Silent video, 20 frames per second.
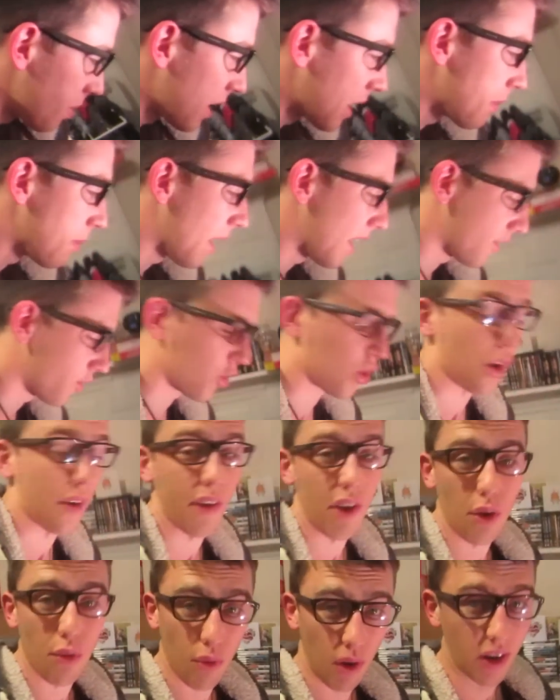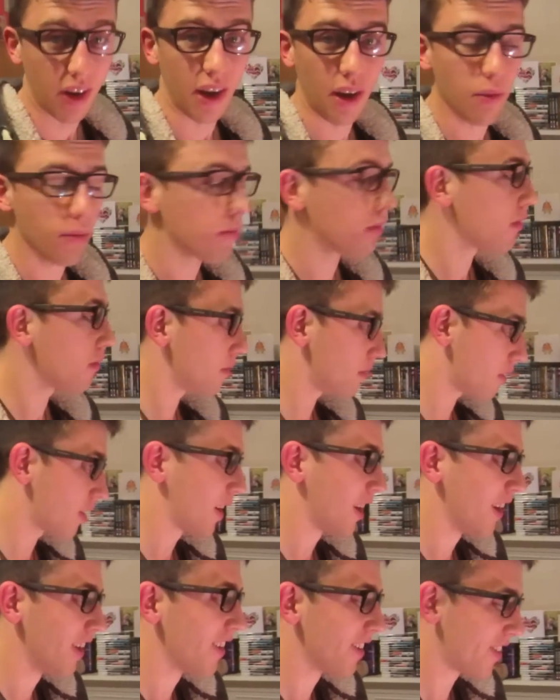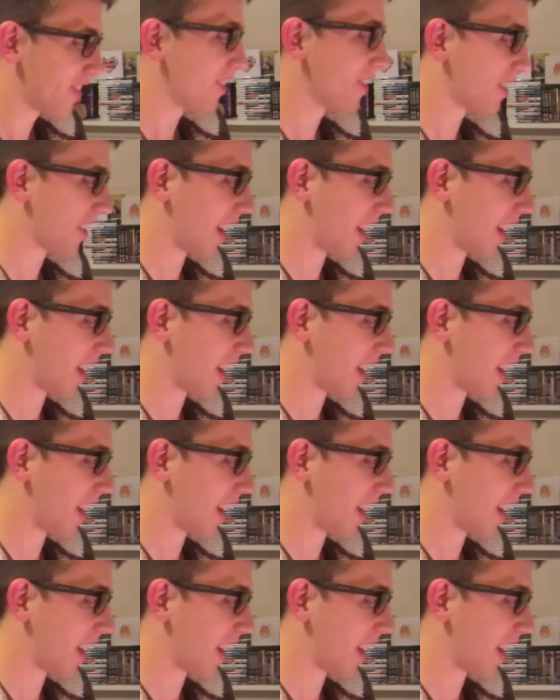be in a better scenario right now. Let's just